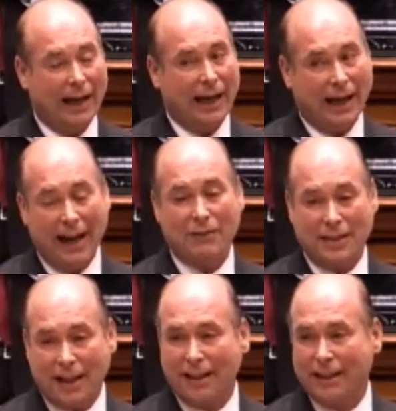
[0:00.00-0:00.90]
I have to
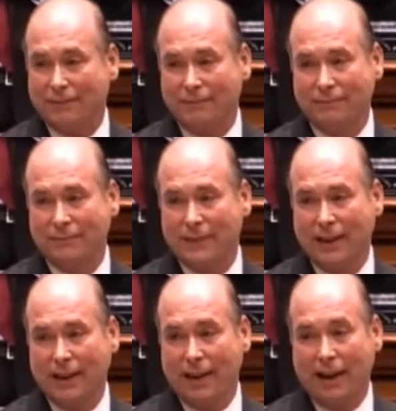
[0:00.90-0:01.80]
tell you,
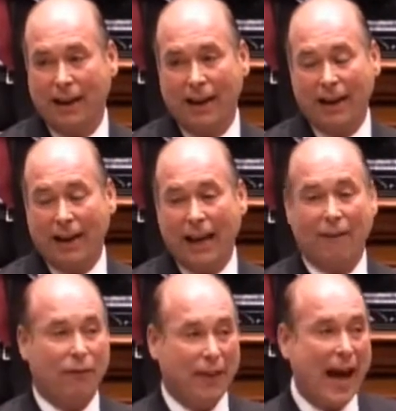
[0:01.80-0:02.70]

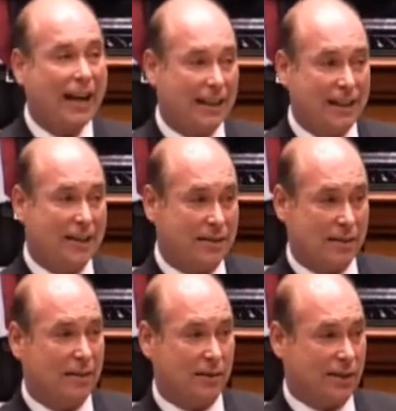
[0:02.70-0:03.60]
if that is
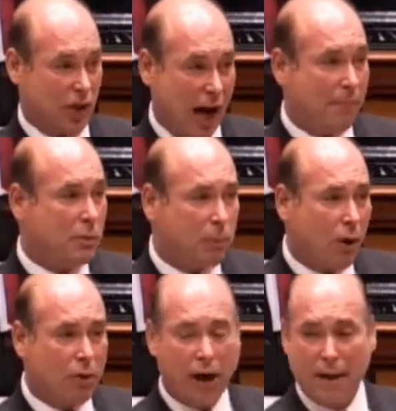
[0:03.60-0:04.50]
the jobs
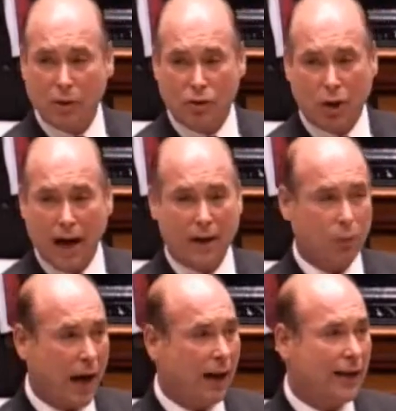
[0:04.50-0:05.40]
program you're trying to
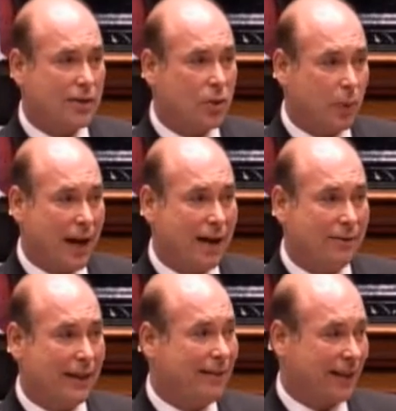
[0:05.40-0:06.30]
rally us around
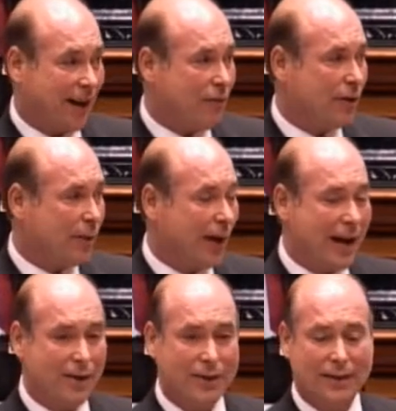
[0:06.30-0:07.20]
and the governor
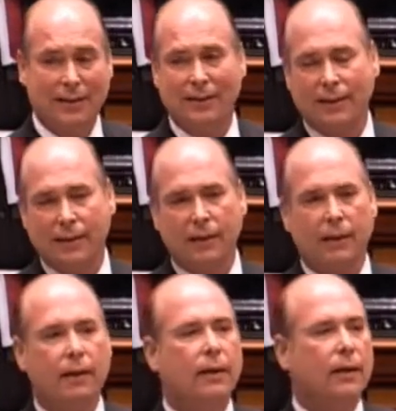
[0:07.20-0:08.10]
around,
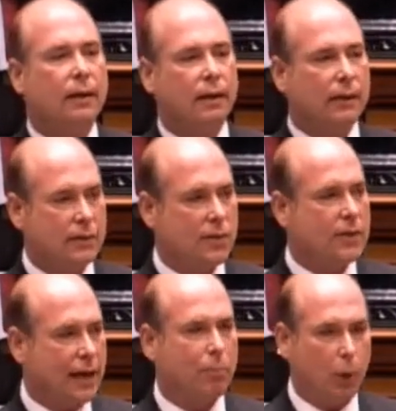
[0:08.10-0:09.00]
let's
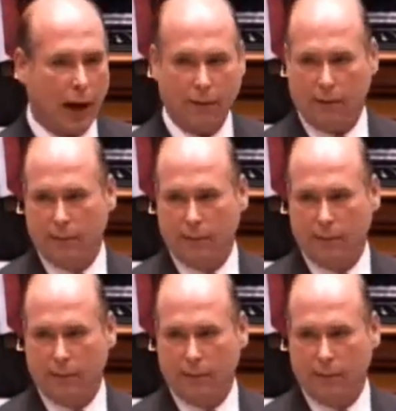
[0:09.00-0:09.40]
take a breath.